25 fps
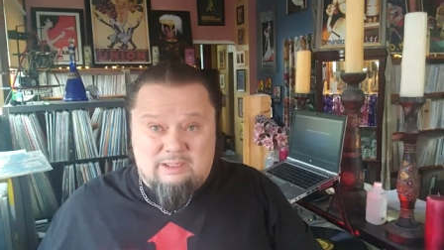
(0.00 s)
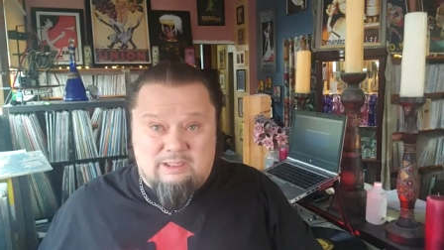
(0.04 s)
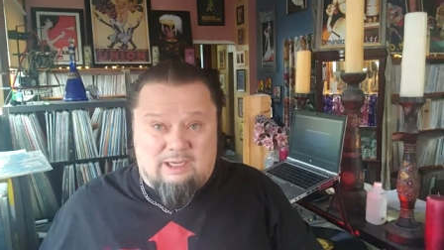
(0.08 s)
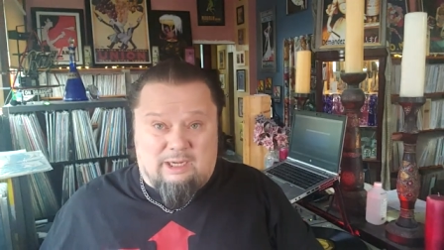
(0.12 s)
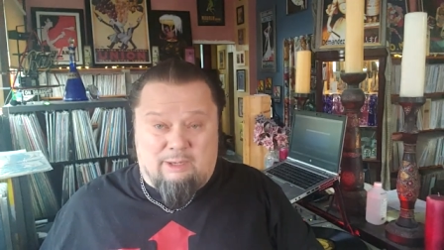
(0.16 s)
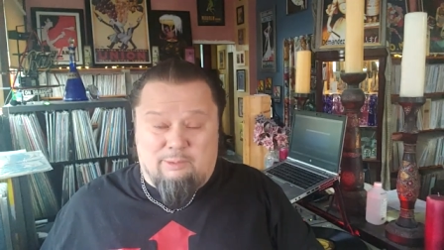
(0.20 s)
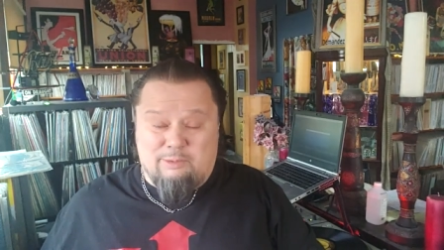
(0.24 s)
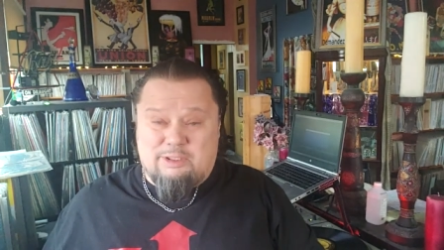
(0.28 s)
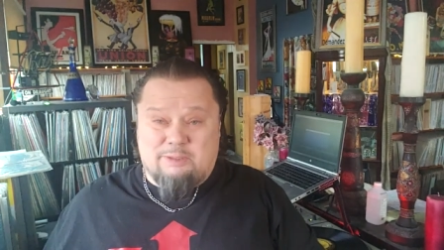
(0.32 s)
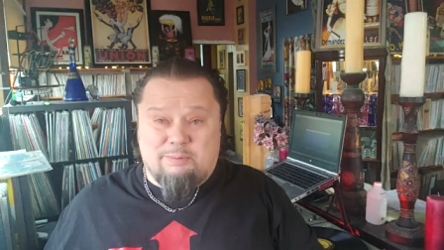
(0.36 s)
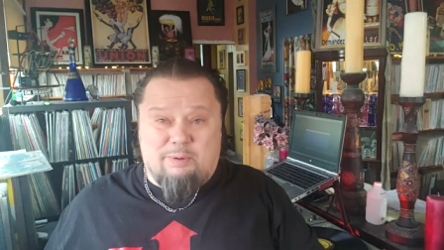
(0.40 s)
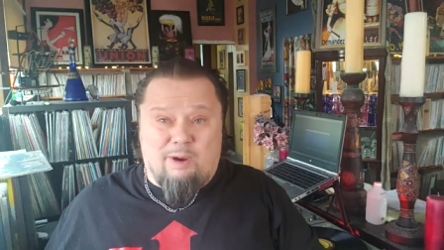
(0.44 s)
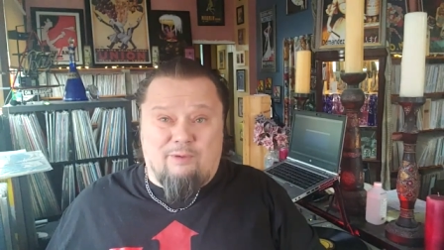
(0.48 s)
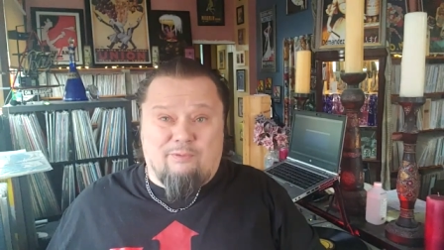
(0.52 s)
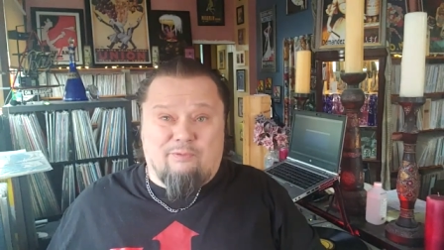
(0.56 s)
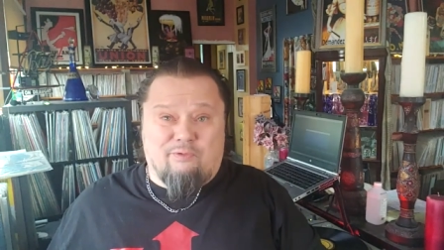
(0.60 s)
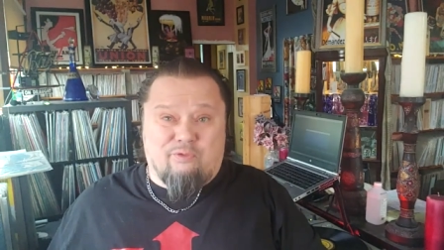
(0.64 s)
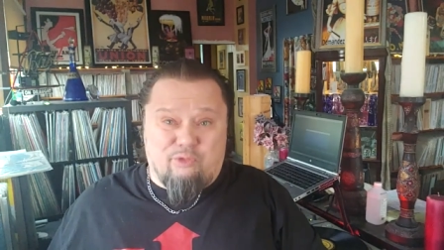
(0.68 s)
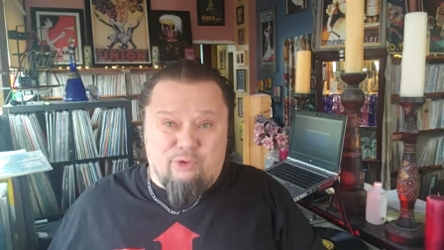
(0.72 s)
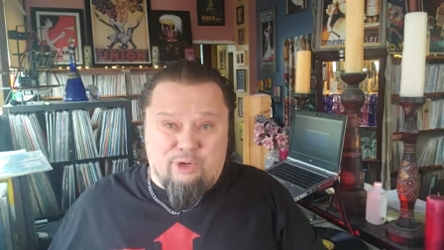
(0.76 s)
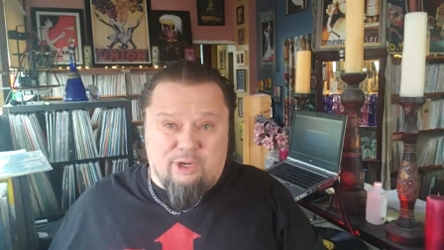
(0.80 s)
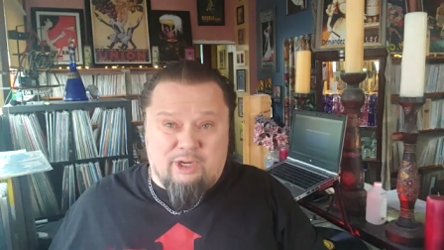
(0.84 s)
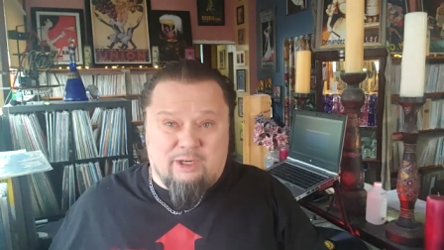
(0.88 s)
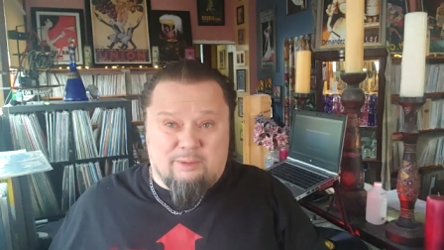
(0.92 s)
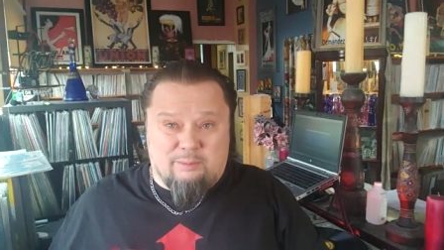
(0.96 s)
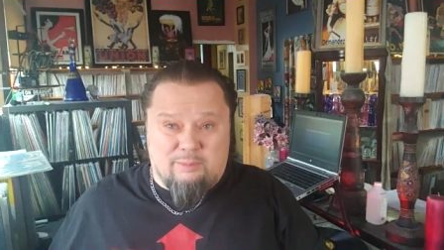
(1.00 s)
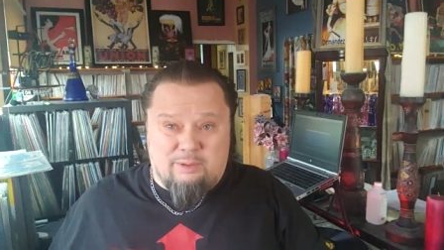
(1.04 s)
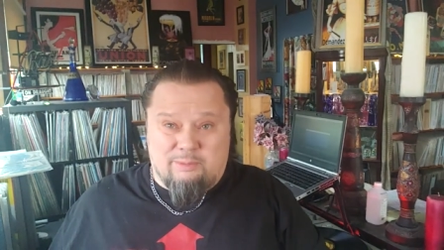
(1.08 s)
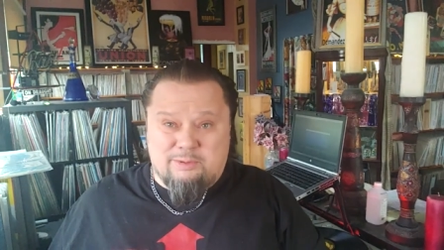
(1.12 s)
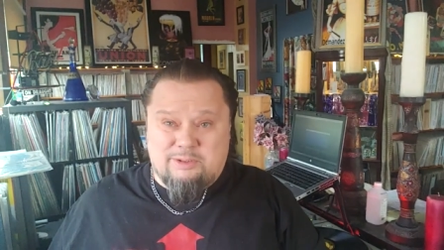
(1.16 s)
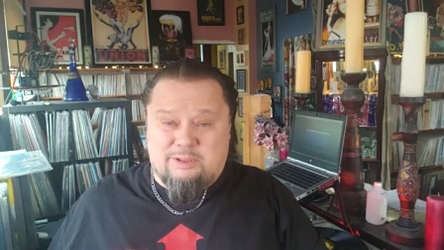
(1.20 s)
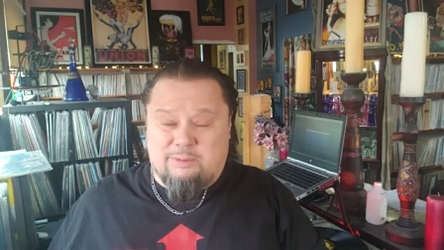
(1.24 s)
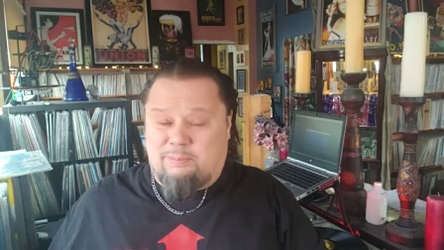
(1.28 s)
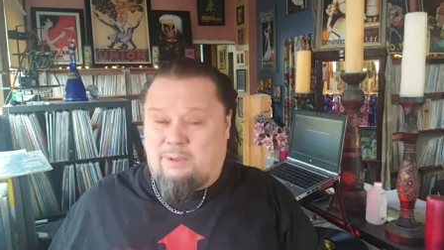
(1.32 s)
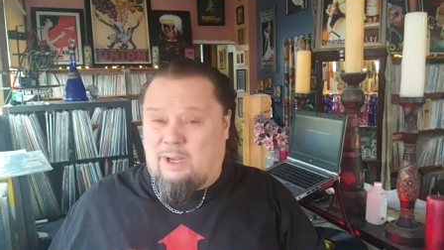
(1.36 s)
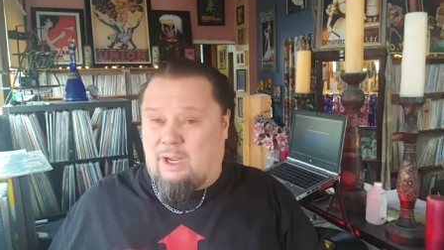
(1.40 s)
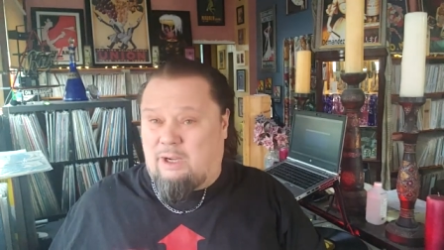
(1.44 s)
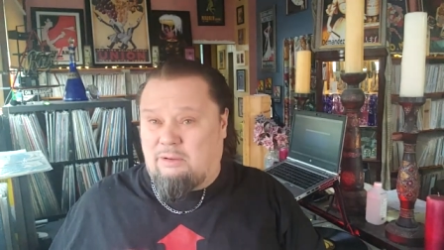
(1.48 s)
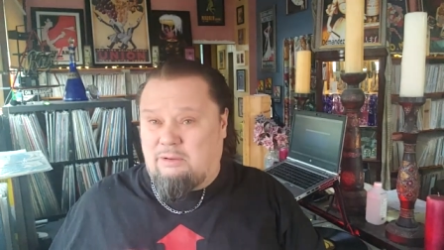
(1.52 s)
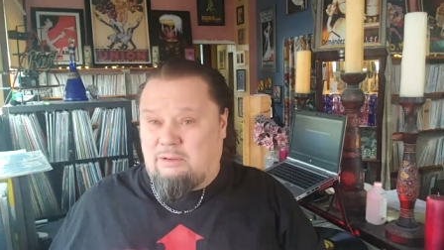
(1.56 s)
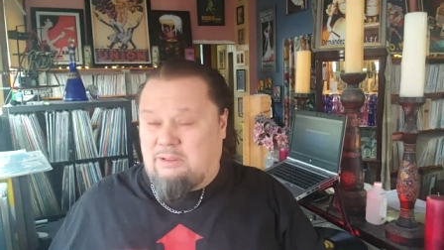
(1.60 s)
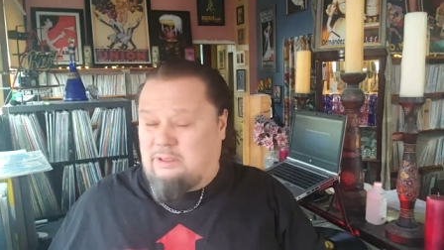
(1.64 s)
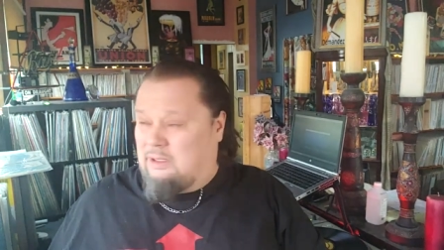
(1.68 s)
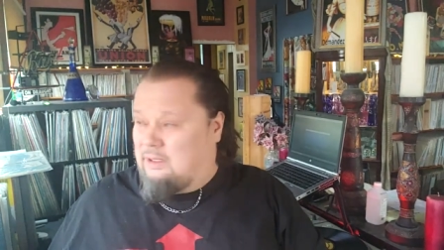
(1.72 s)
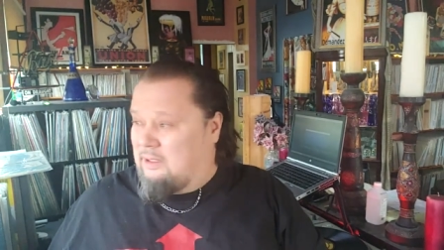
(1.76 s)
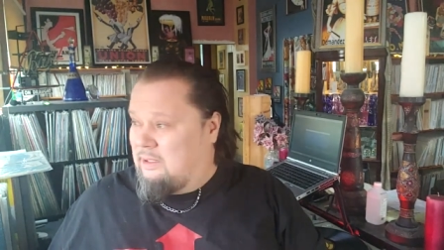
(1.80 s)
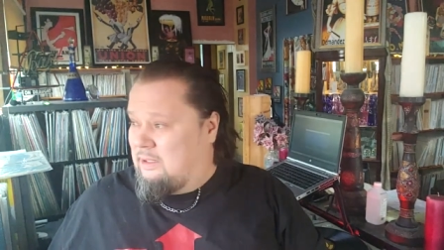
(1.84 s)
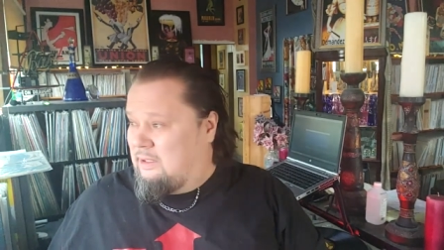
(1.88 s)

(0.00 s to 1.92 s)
It was about freedom. It was about